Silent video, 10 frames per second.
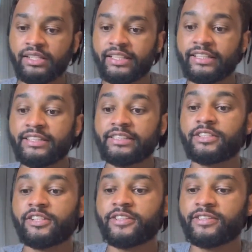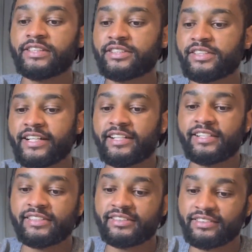Yeah, this is good. Hold on, this looks like a
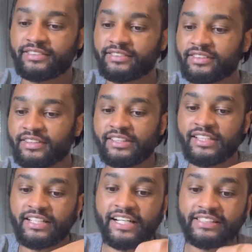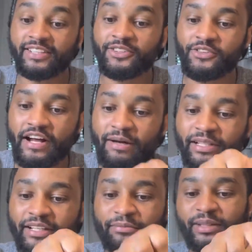nice little crab
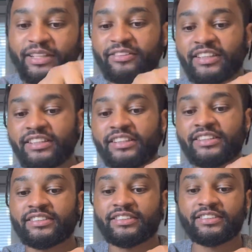leg bite right here.